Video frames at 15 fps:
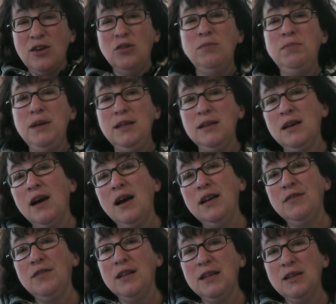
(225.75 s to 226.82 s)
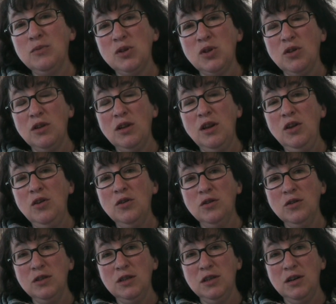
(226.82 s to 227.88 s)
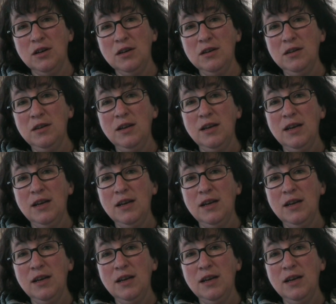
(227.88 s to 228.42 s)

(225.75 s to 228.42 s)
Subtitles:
could be the kind of thing that was on the news, you know.